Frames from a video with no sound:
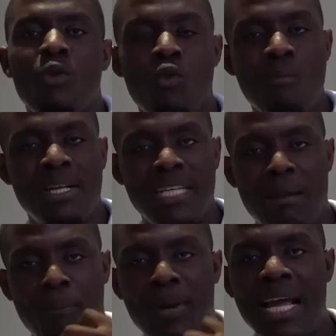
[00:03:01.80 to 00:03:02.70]
who must
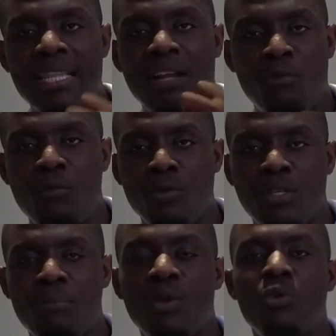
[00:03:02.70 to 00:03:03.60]
apply that
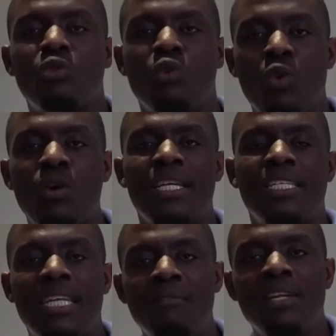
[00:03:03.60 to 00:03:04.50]
force, because God
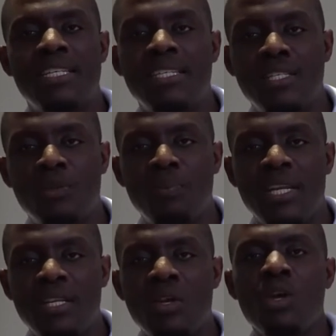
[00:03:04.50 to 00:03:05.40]
has given us His
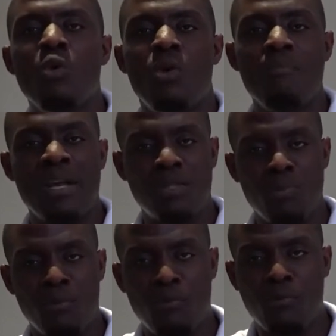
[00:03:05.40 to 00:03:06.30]
Spirit. We
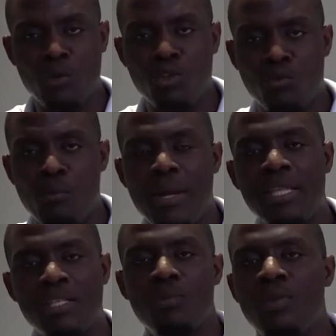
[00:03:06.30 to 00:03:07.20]
must be forceful by
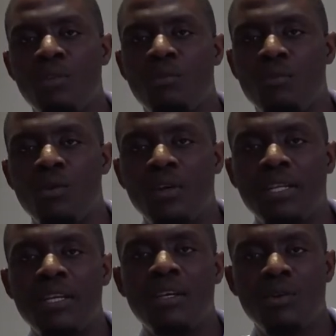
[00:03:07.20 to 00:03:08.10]
the
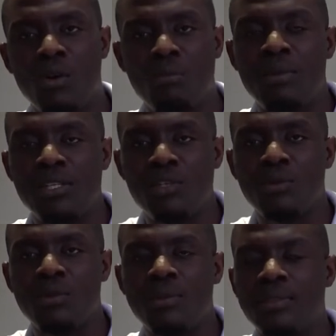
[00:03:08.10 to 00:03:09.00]

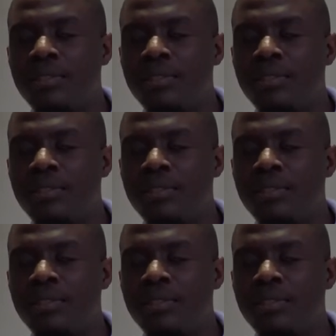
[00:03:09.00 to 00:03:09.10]
Spirit of God.